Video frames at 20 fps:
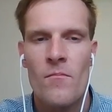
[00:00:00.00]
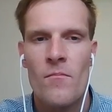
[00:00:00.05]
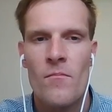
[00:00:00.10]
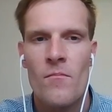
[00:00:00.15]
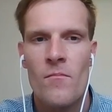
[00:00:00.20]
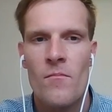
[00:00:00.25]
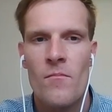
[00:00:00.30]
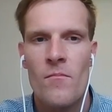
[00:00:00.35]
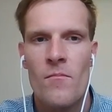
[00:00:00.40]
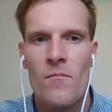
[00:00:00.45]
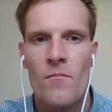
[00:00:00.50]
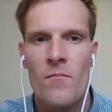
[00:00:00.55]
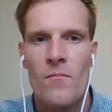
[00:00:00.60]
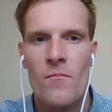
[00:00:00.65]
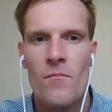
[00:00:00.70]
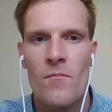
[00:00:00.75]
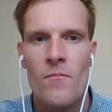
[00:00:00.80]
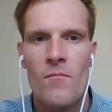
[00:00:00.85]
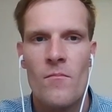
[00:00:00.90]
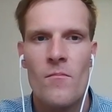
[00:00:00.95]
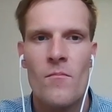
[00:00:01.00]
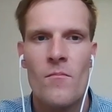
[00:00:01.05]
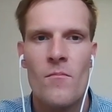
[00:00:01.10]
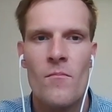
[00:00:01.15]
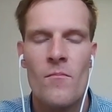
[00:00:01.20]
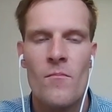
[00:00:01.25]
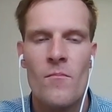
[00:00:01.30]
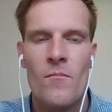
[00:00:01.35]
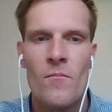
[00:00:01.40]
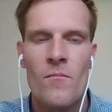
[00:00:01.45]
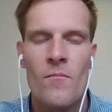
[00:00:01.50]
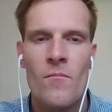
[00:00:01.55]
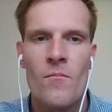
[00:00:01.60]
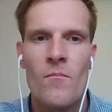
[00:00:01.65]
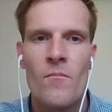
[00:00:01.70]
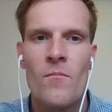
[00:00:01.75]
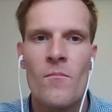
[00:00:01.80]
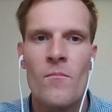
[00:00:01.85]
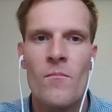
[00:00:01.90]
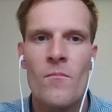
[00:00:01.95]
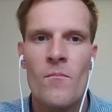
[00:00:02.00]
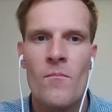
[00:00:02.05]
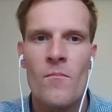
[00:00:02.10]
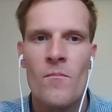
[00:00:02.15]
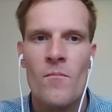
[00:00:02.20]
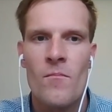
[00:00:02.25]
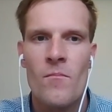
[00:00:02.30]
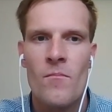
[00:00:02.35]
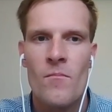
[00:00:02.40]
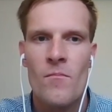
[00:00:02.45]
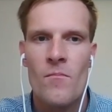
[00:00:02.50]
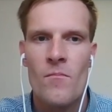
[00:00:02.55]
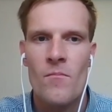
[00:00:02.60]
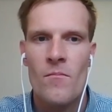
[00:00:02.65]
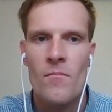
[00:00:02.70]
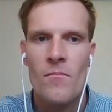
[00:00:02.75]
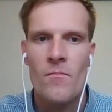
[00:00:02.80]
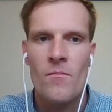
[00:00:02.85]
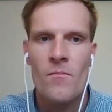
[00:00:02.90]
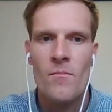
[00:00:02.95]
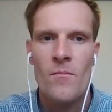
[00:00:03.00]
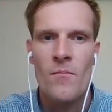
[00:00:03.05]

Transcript: The person shown says nothing.